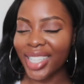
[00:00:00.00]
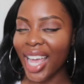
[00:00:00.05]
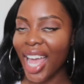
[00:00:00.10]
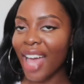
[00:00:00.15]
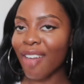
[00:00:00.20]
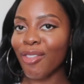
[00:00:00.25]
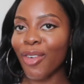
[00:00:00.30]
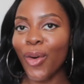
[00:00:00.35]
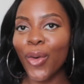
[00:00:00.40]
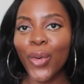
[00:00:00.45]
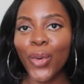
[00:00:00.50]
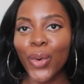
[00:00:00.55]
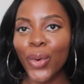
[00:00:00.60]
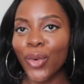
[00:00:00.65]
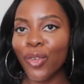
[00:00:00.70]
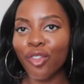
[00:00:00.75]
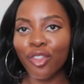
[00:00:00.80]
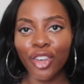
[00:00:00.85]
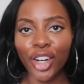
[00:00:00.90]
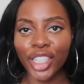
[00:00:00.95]
I have a
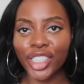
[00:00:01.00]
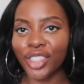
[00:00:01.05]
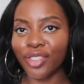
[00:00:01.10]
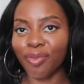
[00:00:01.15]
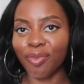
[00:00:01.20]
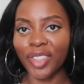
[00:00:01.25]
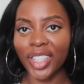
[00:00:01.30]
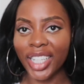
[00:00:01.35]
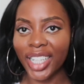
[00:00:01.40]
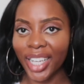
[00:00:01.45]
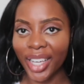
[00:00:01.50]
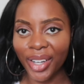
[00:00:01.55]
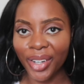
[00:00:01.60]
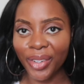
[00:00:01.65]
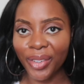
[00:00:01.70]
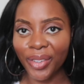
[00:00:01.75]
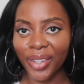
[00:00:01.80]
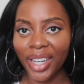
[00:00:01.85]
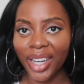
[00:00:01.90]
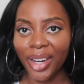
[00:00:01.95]
whole Fresh
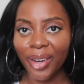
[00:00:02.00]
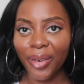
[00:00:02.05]
video